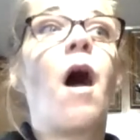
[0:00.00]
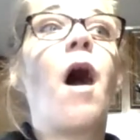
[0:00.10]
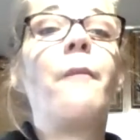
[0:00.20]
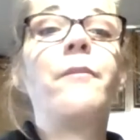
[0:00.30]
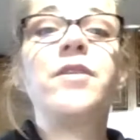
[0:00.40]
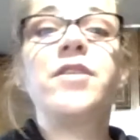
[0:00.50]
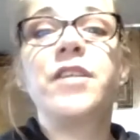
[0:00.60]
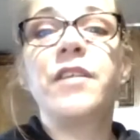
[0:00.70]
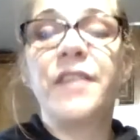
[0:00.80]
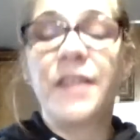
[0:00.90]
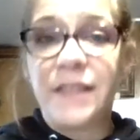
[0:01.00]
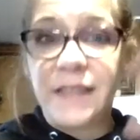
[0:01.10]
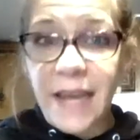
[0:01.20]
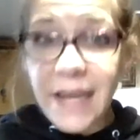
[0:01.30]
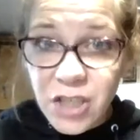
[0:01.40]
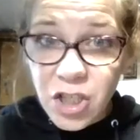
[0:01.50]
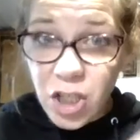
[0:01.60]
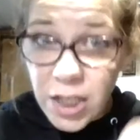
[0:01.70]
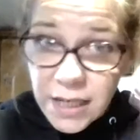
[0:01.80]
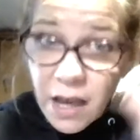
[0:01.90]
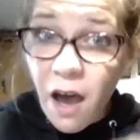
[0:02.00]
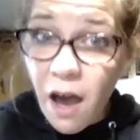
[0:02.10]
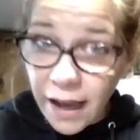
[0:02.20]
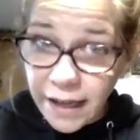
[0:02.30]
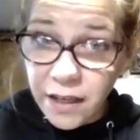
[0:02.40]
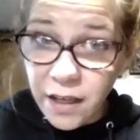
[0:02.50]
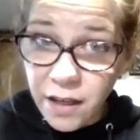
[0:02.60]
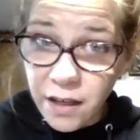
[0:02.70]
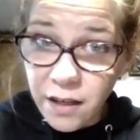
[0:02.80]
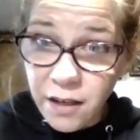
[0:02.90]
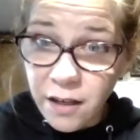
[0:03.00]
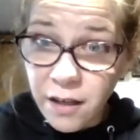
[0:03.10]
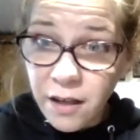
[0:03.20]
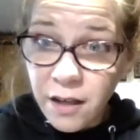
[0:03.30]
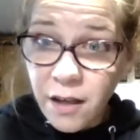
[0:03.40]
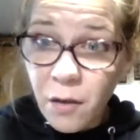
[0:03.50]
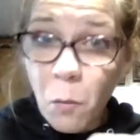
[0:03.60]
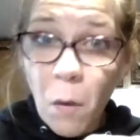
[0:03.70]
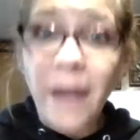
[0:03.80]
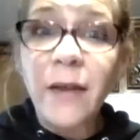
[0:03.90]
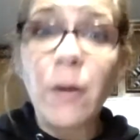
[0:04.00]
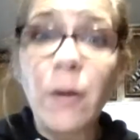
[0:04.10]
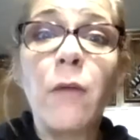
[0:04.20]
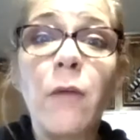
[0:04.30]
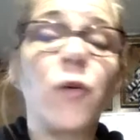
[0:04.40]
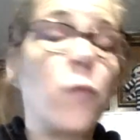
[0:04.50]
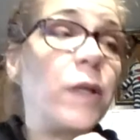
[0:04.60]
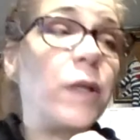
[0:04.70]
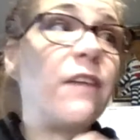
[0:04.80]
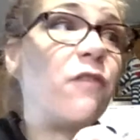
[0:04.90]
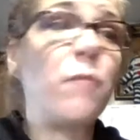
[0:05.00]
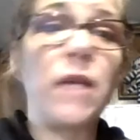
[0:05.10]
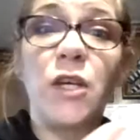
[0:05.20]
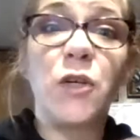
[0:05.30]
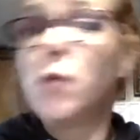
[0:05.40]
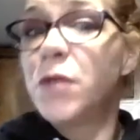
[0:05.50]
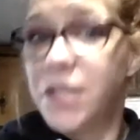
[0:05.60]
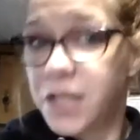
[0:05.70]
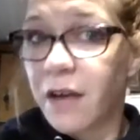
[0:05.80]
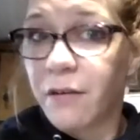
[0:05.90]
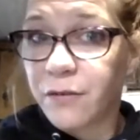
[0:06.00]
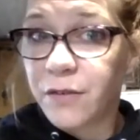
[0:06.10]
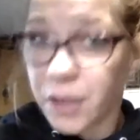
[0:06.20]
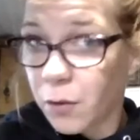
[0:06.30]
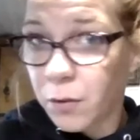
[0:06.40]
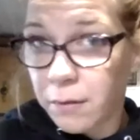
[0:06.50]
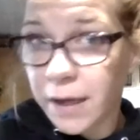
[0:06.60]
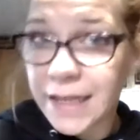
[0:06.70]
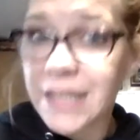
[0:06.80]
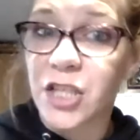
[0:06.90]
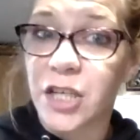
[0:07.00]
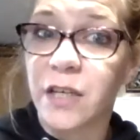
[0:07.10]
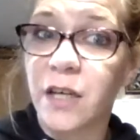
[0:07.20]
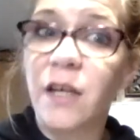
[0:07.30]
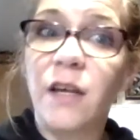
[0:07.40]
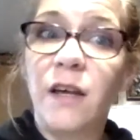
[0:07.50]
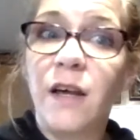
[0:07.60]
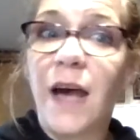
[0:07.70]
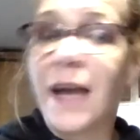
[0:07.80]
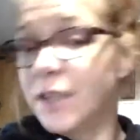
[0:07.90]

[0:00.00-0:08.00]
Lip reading: Up until the day she died, my grandmother would give me goose stuff to go in my kitchen. I